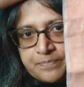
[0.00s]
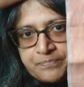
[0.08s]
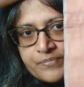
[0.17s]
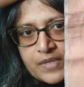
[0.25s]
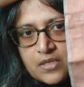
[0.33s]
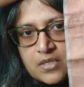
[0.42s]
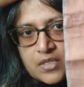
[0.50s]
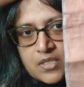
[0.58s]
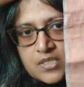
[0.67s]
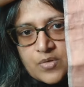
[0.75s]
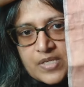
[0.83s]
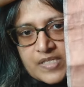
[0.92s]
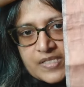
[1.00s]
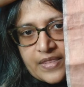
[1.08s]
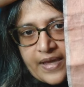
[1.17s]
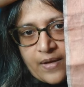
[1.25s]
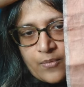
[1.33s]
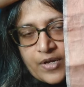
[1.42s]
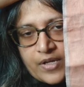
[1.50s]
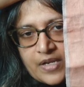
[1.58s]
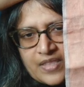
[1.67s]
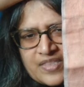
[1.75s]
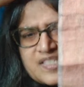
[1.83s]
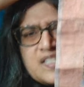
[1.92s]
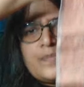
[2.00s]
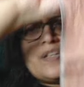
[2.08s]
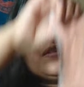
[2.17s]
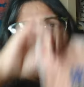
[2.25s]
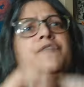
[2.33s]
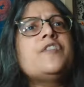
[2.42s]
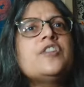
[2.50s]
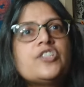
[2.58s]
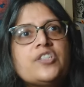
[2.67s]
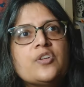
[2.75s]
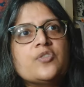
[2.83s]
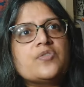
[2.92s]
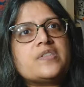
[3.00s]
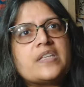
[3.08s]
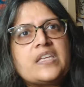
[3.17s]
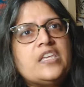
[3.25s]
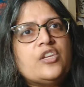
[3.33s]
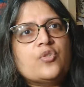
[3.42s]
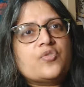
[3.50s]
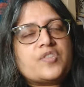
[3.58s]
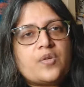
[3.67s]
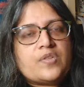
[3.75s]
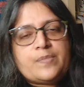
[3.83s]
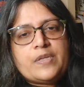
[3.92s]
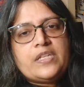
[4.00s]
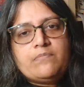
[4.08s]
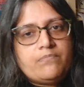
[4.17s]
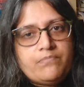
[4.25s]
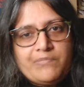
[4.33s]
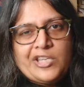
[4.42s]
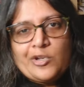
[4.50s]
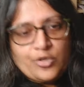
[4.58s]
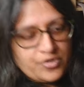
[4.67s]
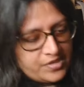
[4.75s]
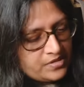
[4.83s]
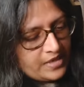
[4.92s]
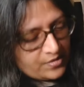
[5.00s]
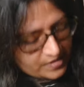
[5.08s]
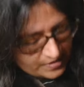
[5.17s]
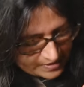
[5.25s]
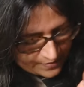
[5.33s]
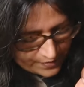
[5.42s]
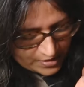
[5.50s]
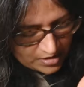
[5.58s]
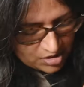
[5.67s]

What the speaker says: So he's done that one. And this has been, they finished theirs like years ago. It's been years now since they finished.